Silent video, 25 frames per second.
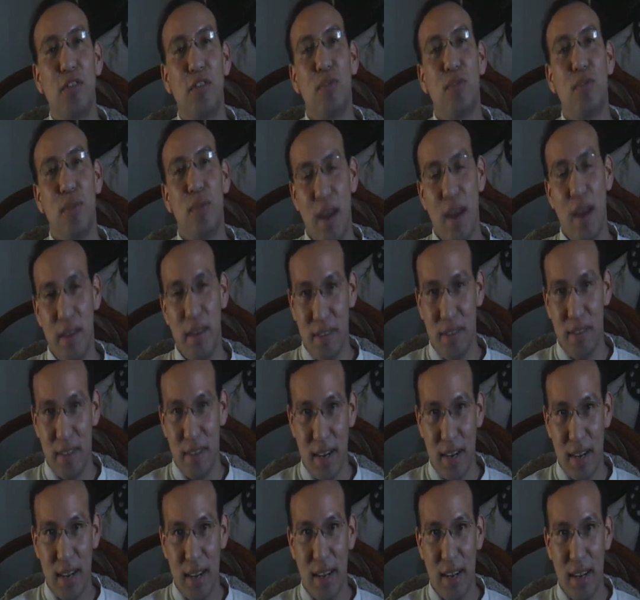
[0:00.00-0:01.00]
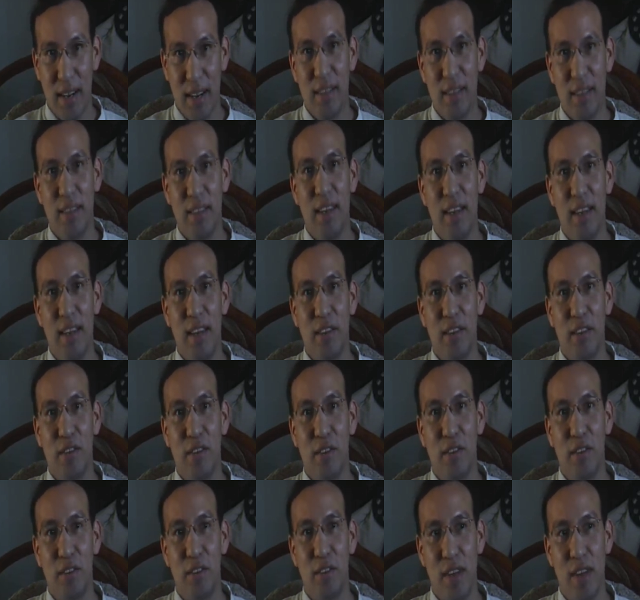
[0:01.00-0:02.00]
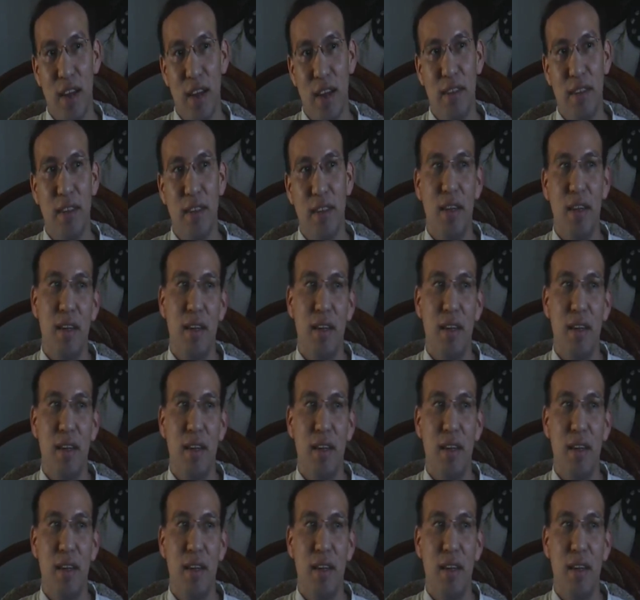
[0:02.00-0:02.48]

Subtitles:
translating it into English. They're not.